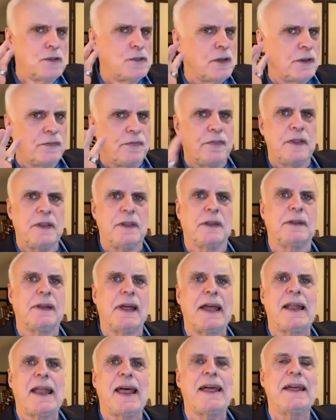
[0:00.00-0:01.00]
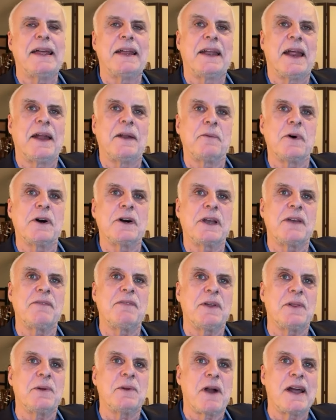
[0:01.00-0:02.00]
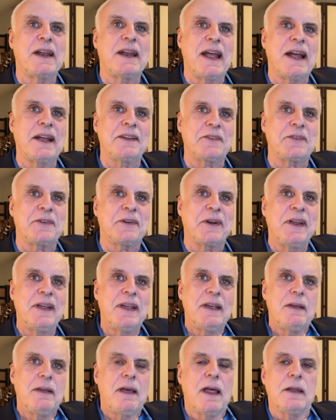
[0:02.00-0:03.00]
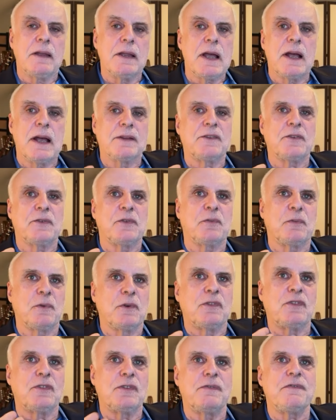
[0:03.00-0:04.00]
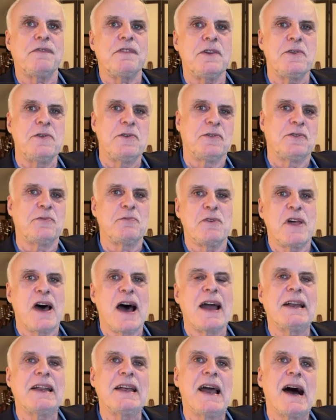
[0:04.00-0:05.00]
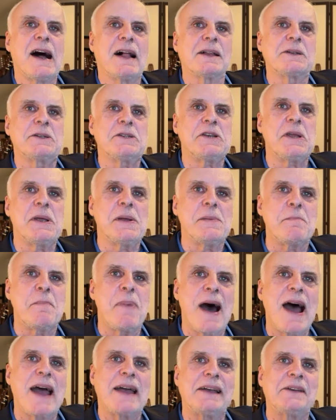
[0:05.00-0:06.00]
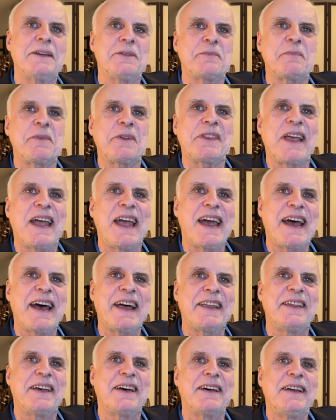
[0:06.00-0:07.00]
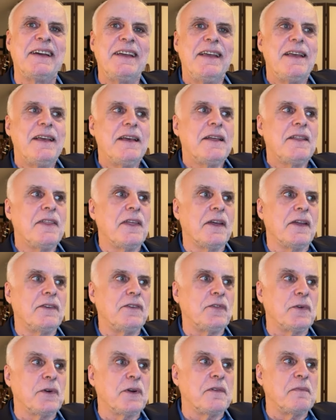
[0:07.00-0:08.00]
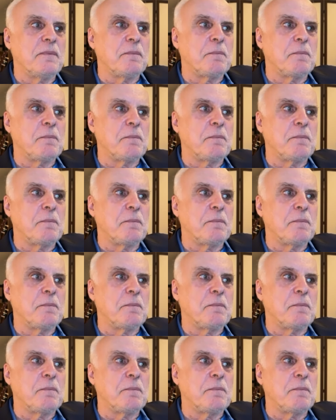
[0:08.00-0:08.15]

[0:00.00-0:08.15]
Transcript: just feed the data in, and we'll give you the right answer. And the answers were suffused with ideology and bias, but they had the the sort of